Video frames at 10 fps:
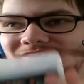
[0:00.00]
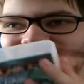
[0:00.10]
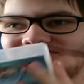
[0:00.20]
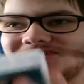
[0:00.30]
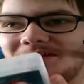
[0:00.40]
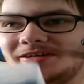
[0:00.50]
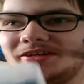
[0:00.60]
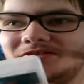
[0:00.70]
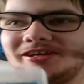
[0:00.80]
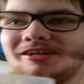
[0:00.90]
discovered.
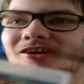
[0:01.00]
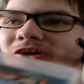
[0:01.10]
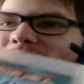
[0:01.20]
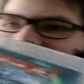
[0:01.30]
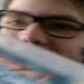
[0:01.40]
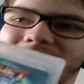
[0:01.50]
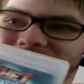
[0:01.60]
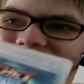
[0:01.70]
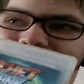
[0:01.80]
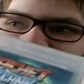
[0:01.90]
You can go even
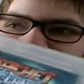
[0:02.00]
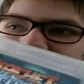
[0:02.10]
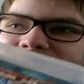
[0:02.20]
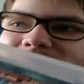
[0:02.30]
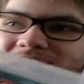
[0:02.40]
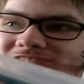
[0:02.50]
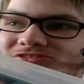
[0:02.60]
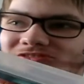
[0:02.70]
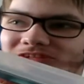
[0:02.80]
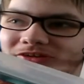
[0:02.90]
on mini
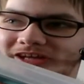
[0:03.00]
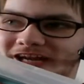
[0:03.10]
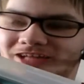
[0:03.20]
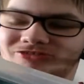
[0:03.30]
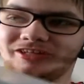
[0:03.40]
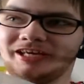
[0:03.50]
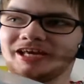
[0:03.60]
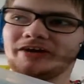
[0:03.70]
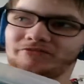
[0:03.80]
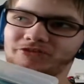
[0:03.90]
planet. You can actually
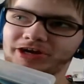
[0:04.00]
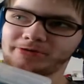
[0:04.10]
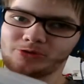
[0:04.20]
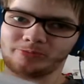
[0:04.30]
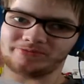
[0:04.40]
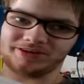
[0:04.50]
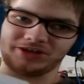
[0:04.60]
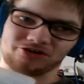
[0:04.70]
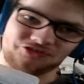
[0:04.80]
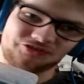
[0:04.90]
free roam with your